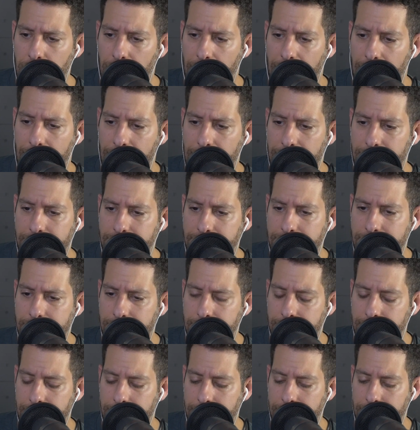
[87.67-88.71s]
And
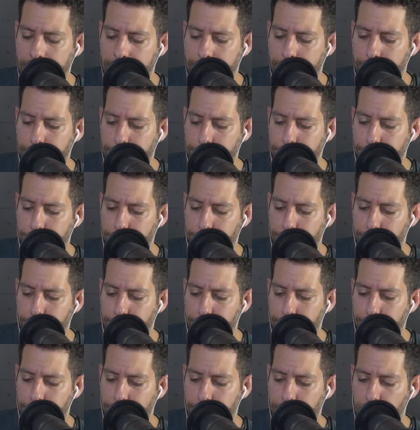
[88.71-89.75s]

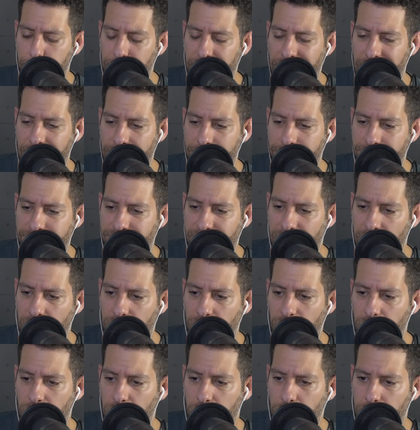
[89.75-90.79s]
we got to
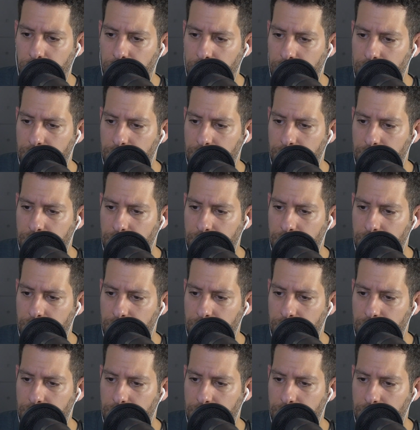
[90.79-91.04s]
follow